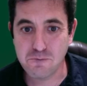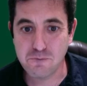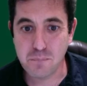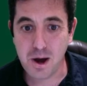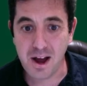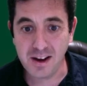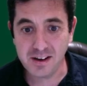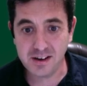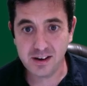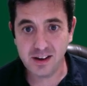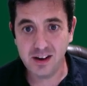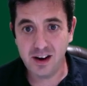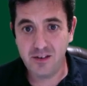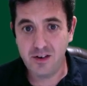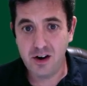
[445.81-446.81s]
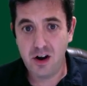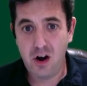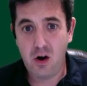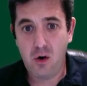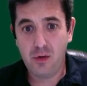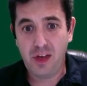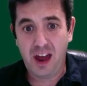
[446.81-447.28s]
but you never
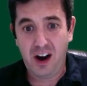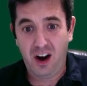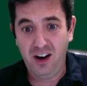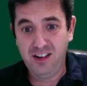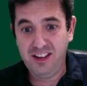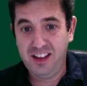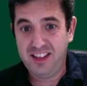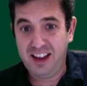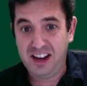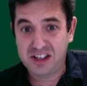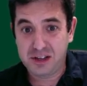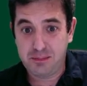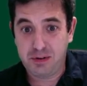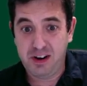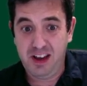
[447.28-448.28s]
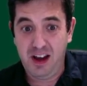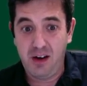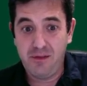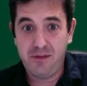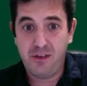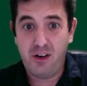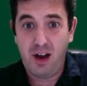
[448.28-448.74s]
know. That heart lead's actually pretty
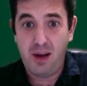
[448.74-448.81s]
helpful.